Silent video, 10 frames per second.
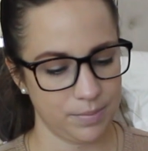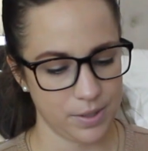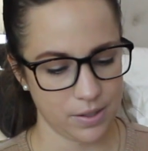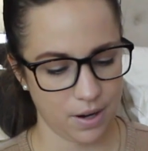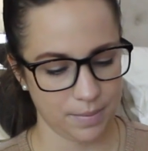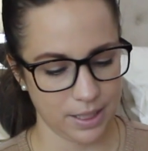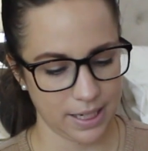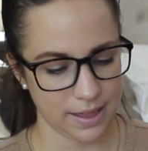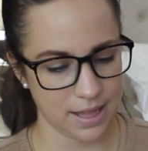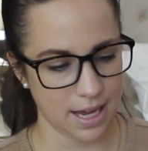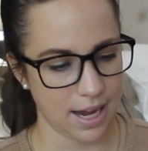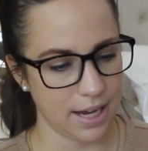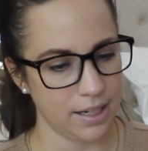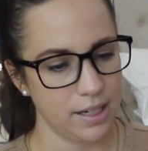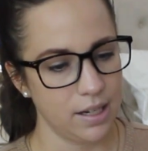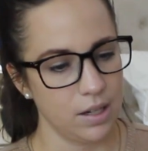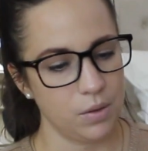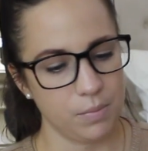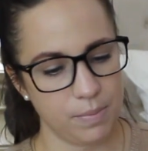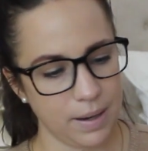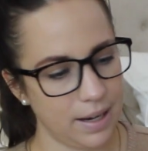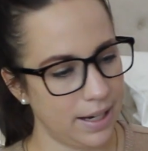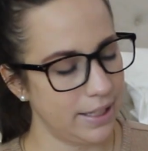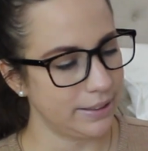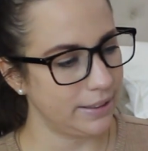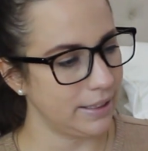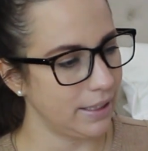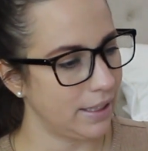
So I'm gonna get that. But